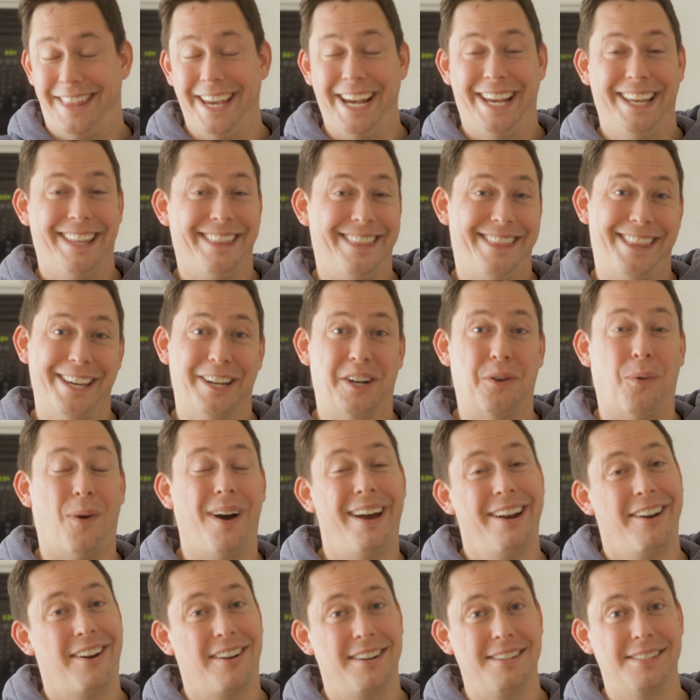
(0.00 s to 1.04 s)
that
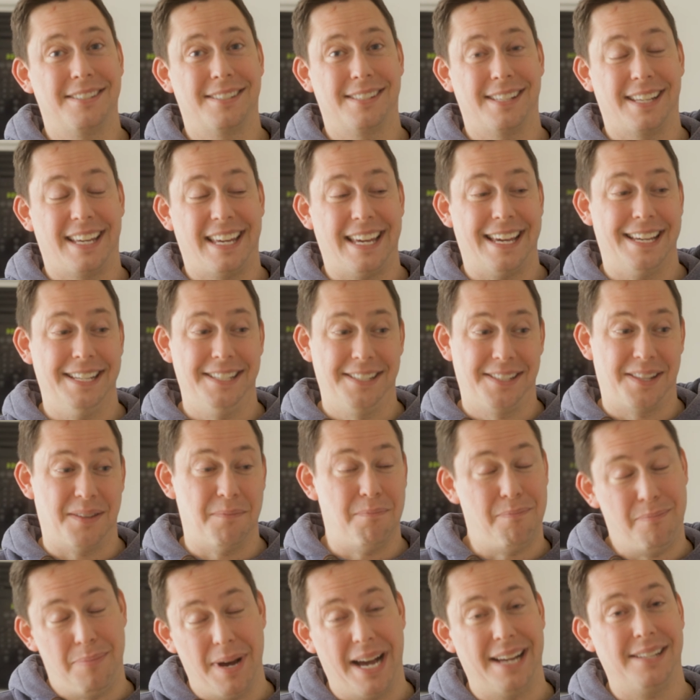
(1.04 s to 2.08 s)
quite honestly is the
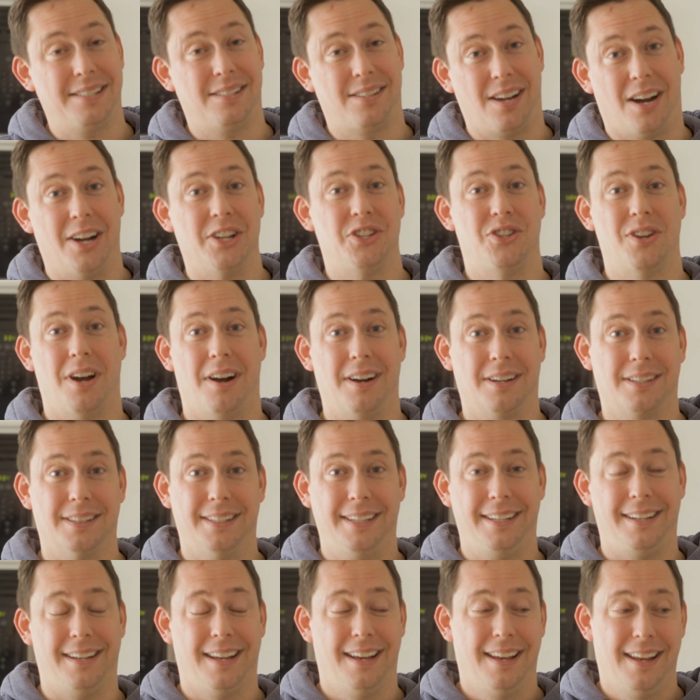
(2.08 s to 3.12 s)
best hot
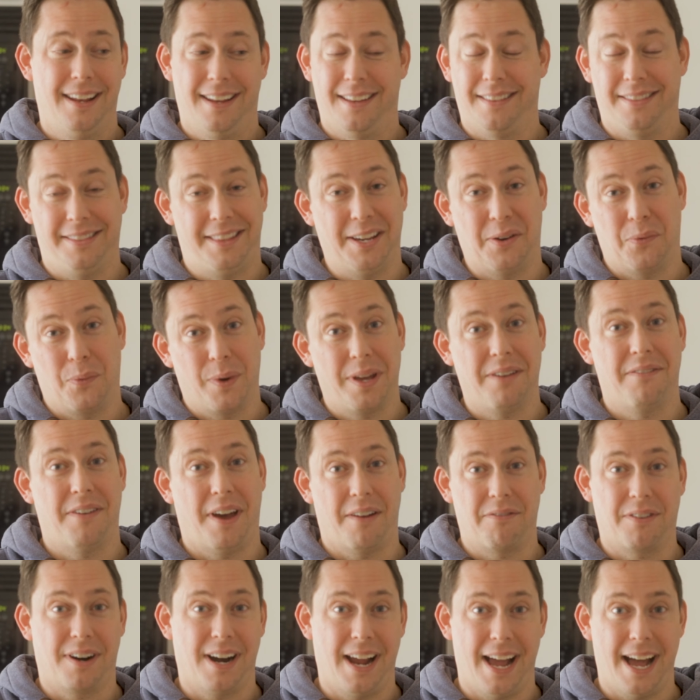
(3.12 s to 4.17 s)
chocolate that we've
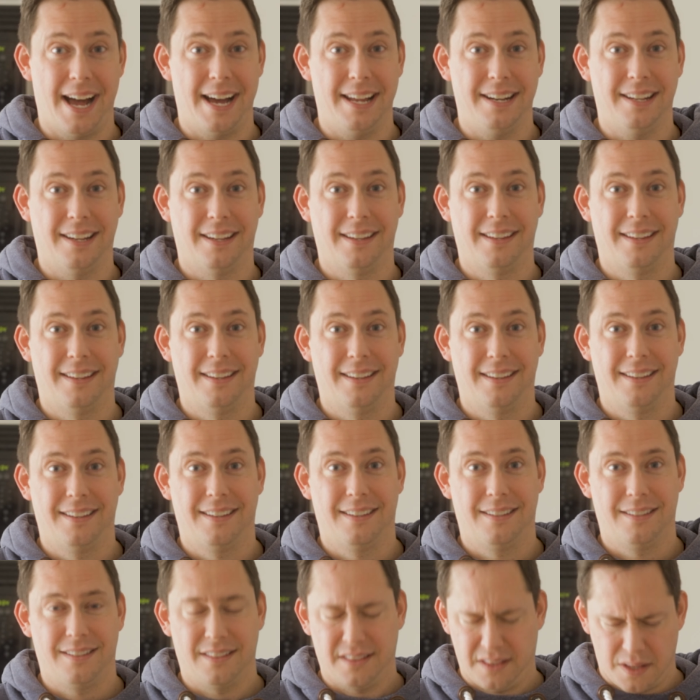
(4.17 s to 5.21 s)
ever had.
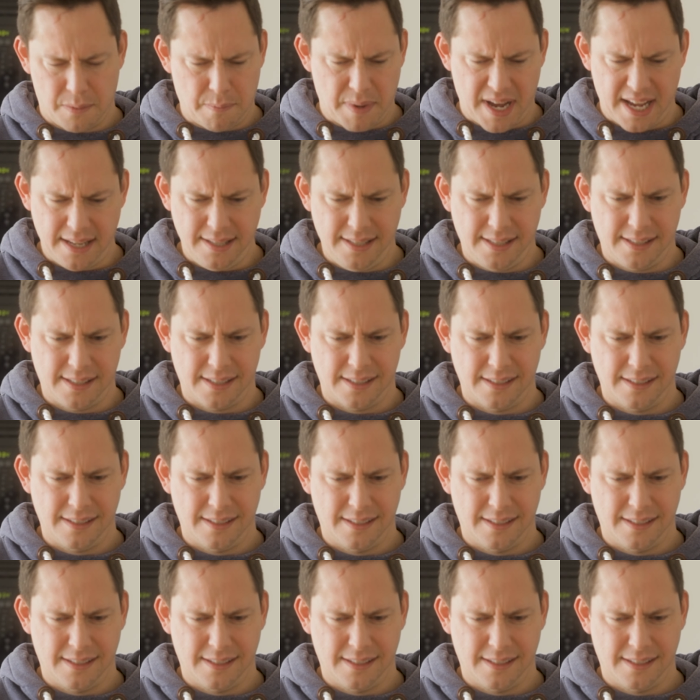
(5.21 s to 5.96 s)
The best?